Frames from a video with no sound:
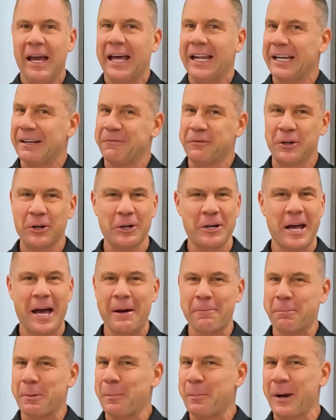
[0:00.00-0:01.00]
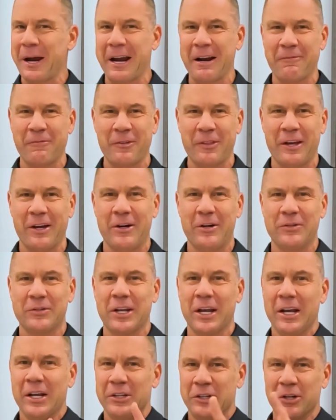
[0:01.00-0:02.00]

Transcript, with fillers: And if you're not prepared for those,